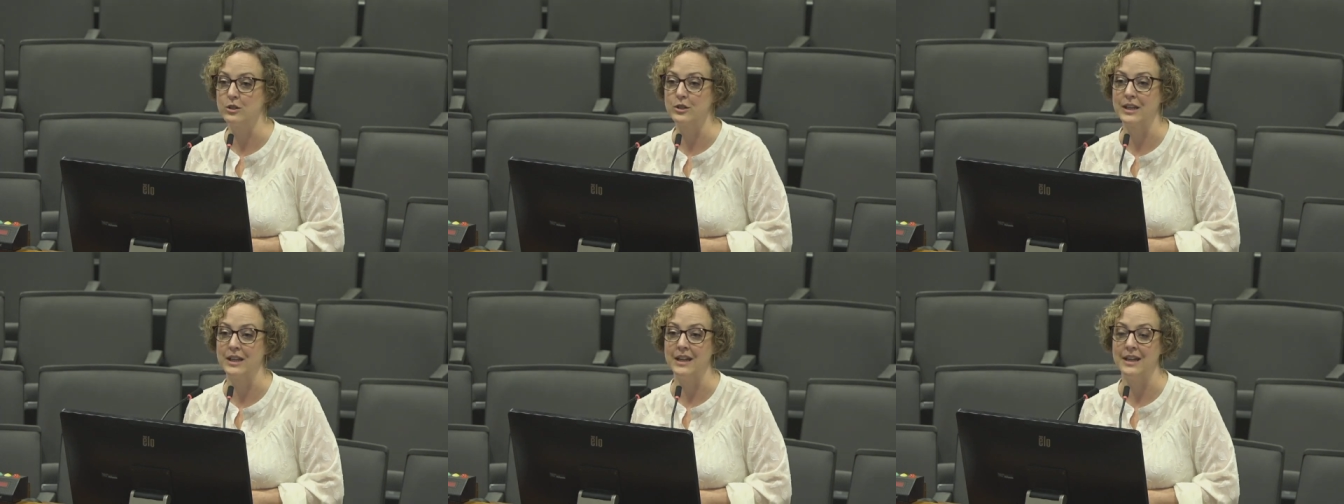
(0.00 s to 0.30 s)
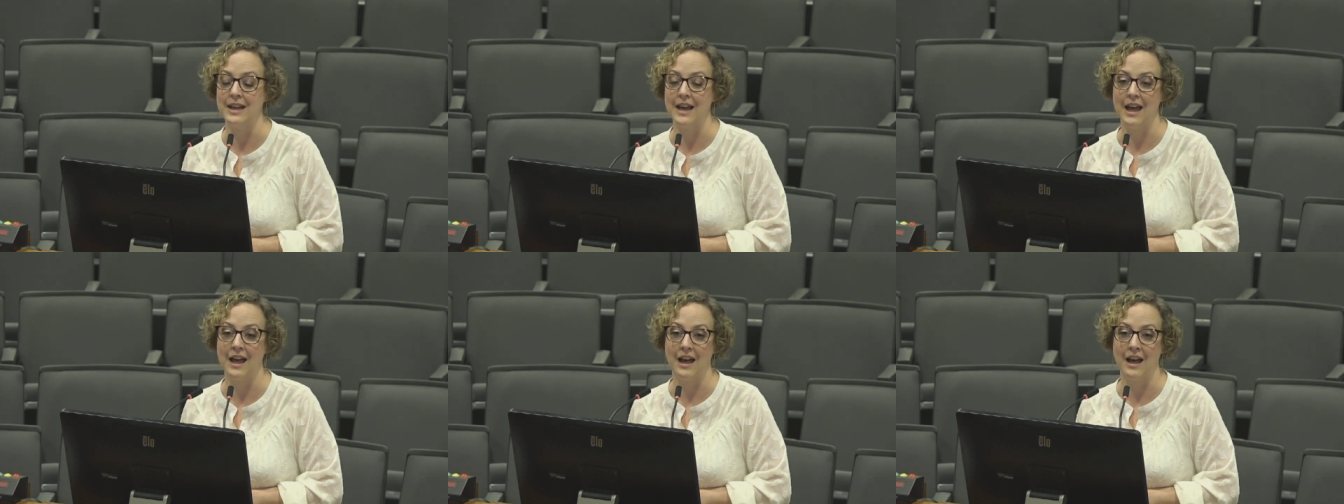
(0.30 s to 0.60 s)

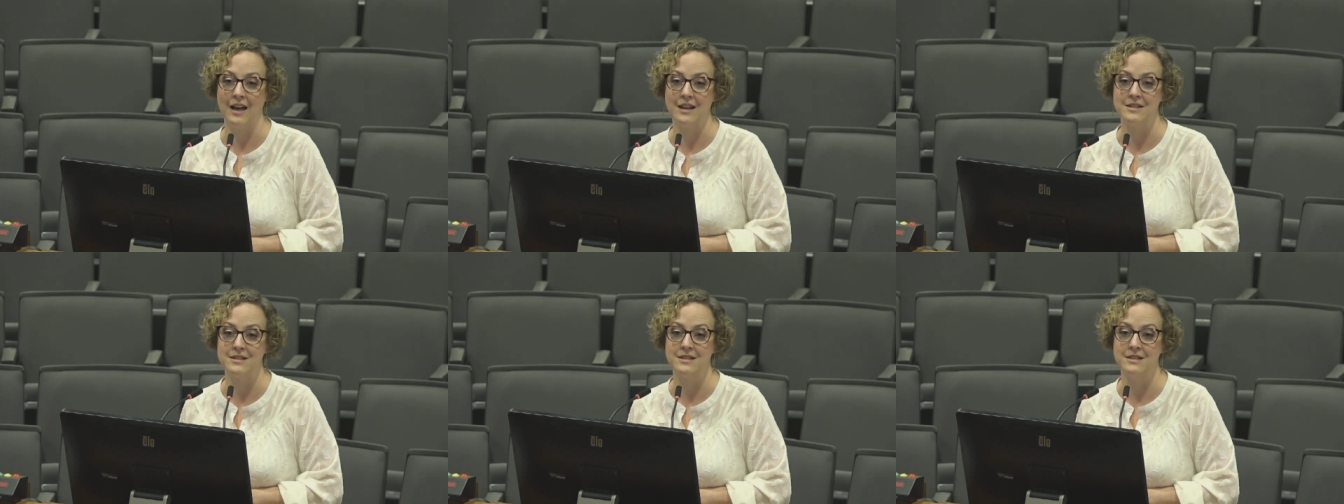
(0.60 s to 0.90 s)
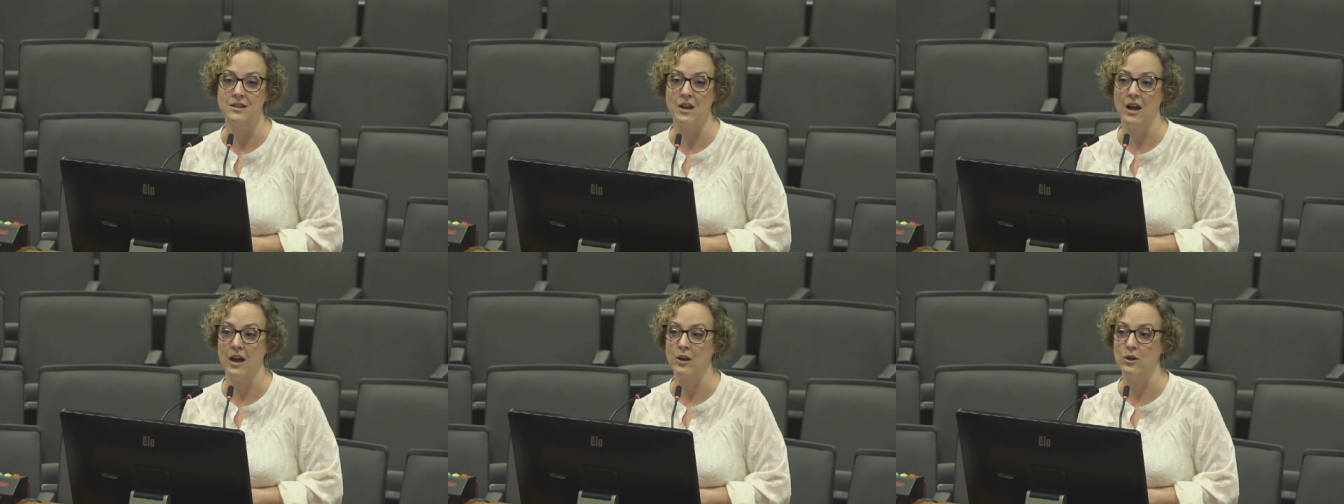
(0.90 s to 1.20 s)
looking
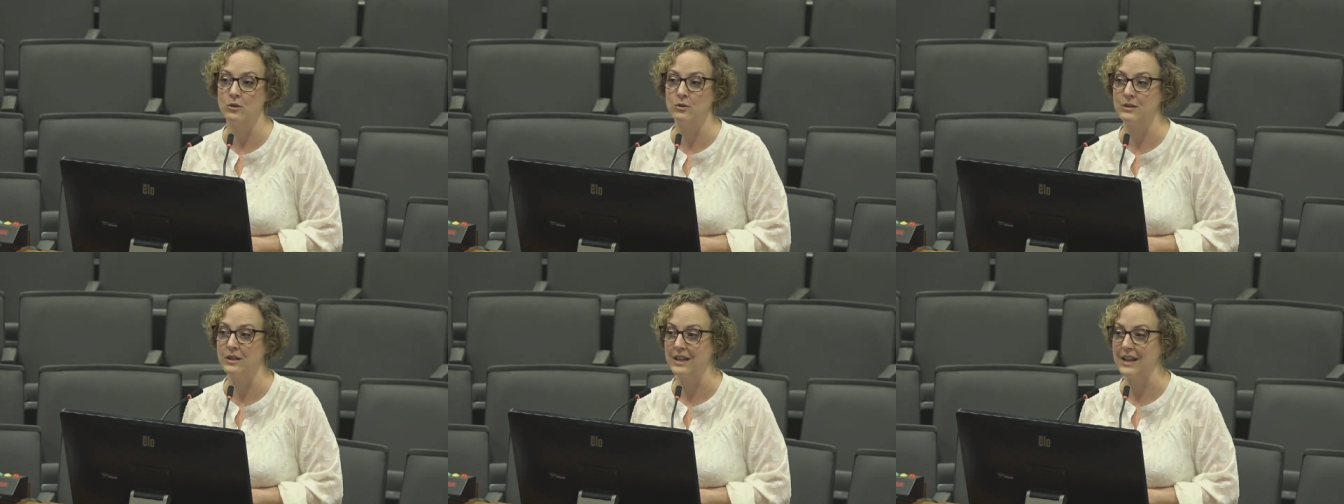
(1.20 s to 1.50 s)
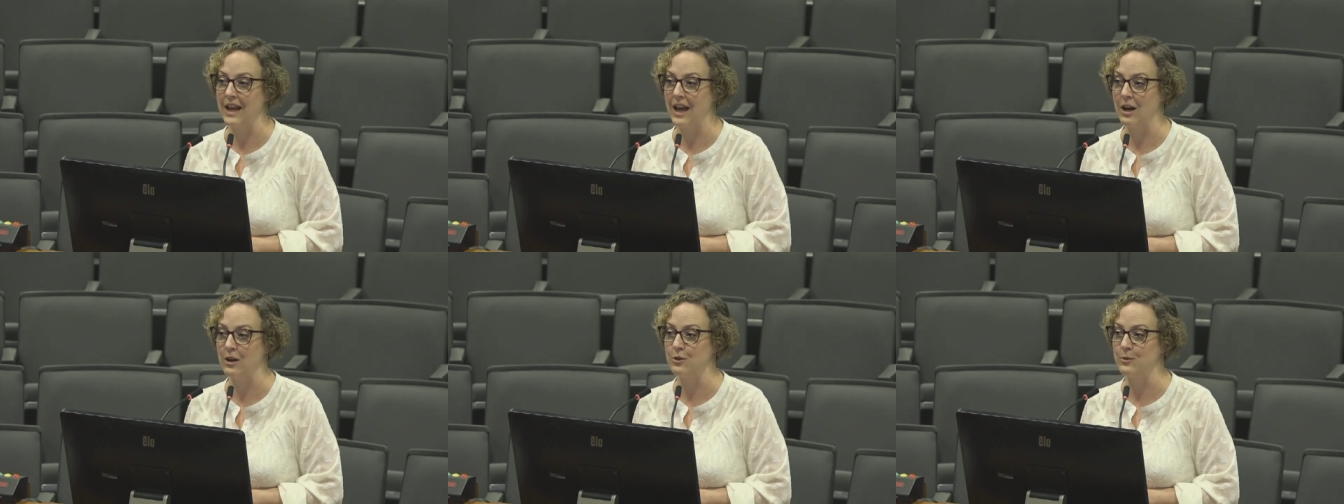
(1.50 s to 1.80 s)
at not
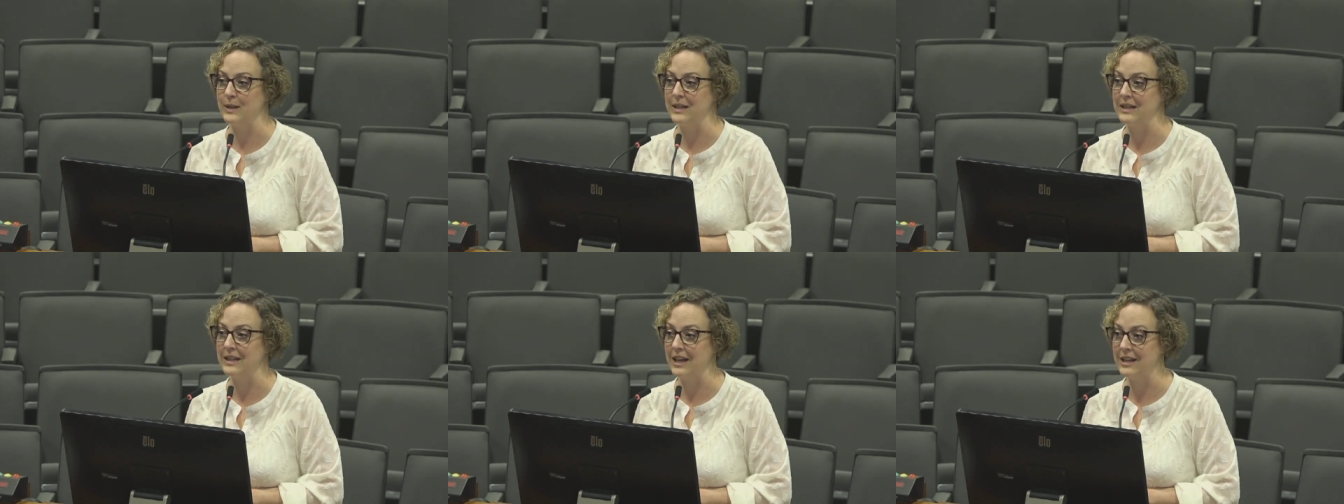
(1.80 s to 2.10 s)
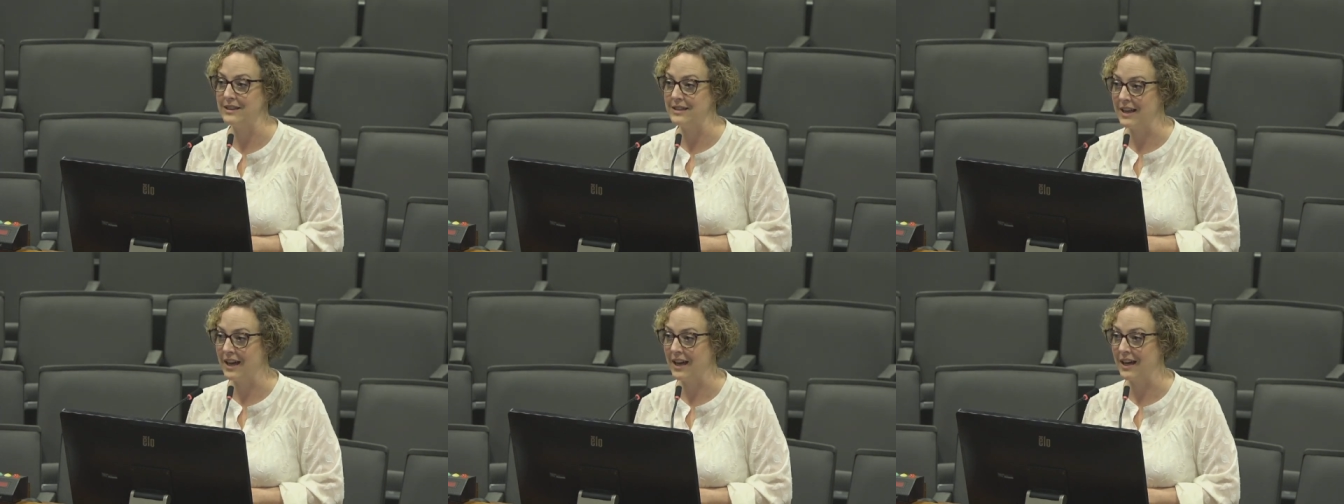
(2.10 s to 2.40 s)
only how do we
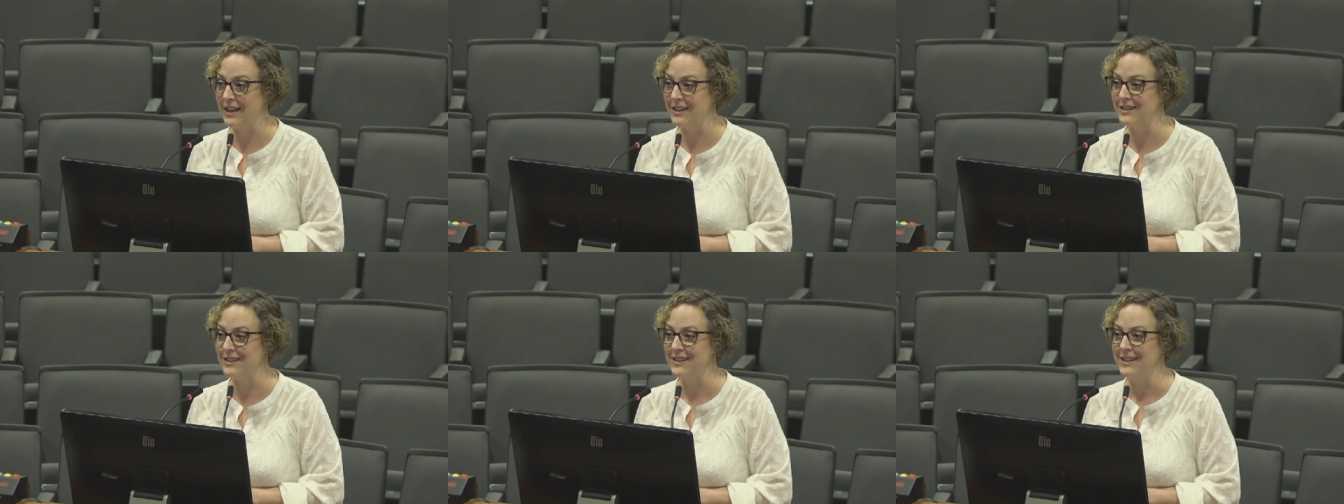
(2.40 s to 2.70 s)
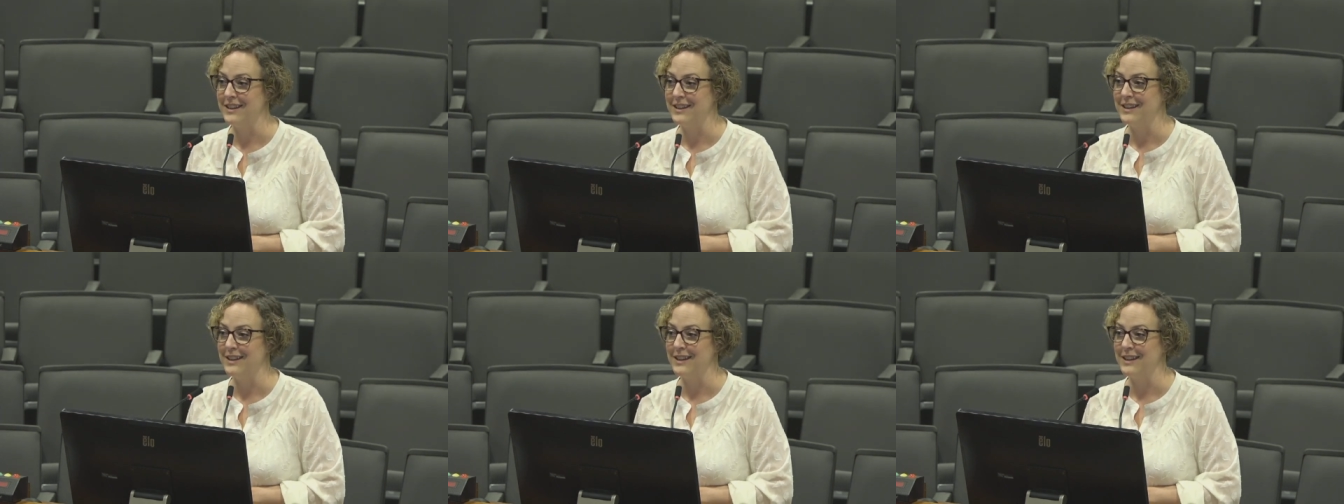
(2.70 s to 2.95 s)
get that